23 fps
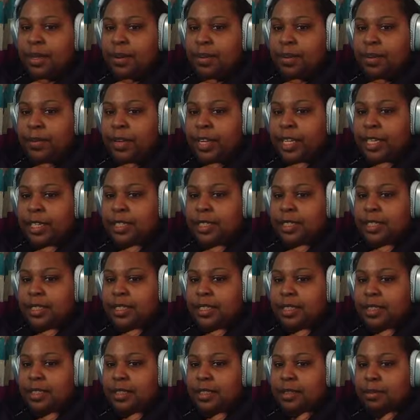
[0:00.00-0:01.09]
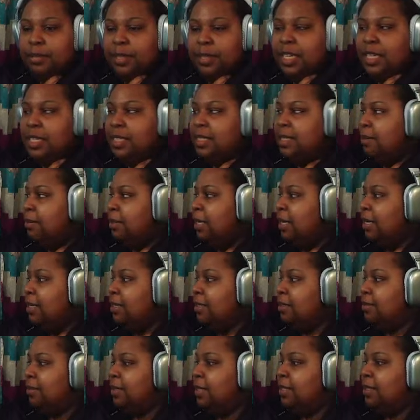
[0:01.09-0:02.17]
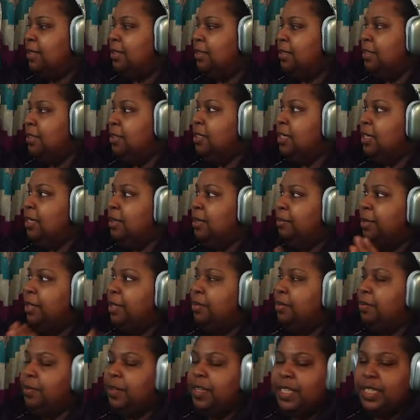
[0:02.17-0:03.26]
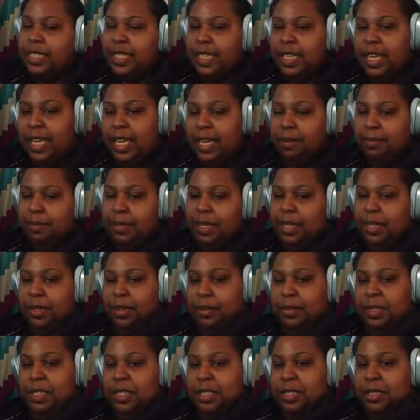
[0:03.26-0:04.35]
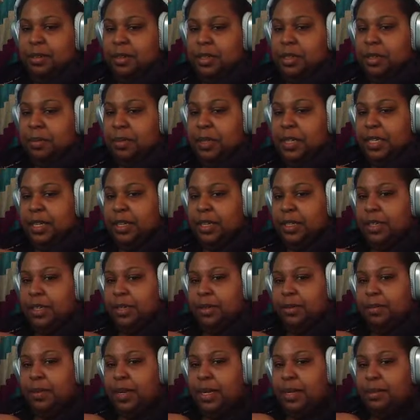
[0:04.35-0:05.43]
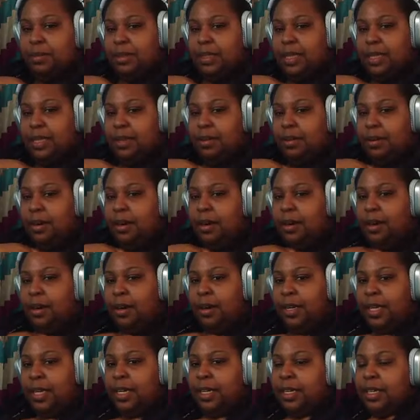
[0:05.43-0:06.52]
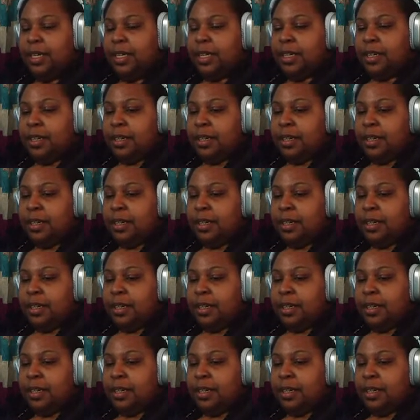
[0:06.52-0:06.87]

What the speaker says: Wix. Because sometimes when you're trying to build in Wix, it can be a little bit slower depending on your website or on your